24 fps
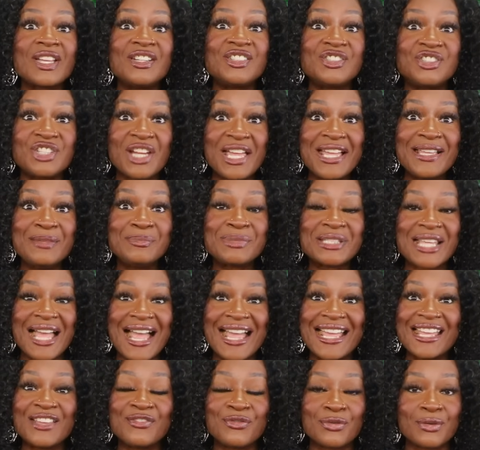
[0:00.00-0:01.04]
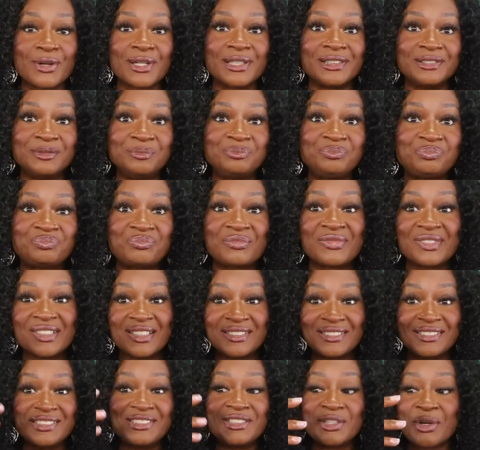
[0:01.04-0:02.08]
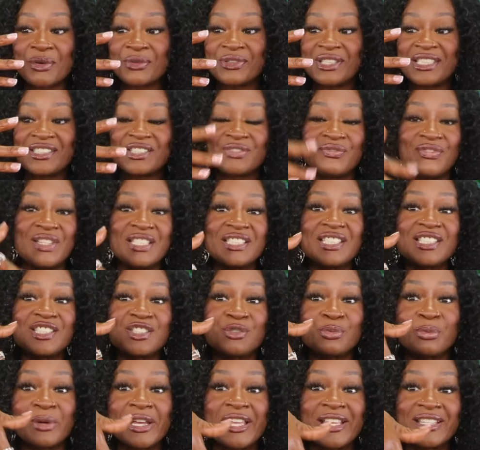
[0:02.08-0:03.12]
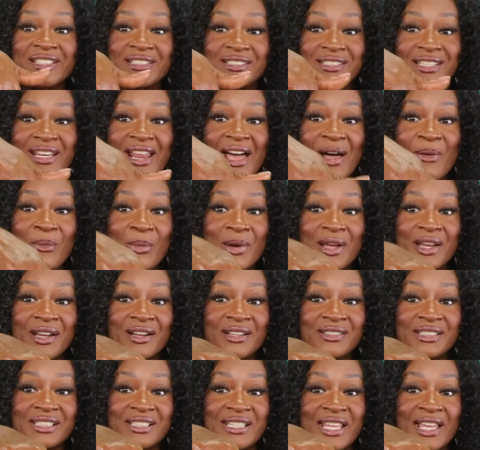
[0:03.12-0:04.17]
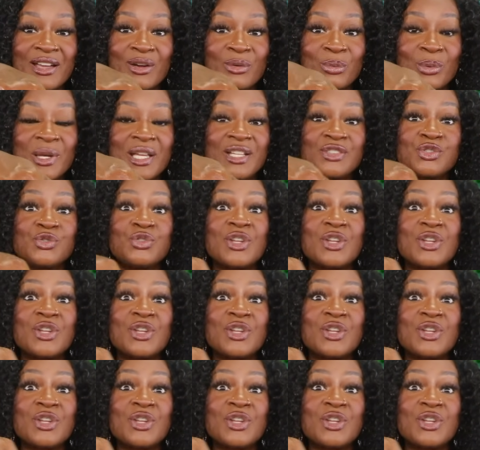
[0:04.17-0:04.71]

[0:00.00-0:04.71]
James Avery. You know these vintage rings that I wear, the dangle rings?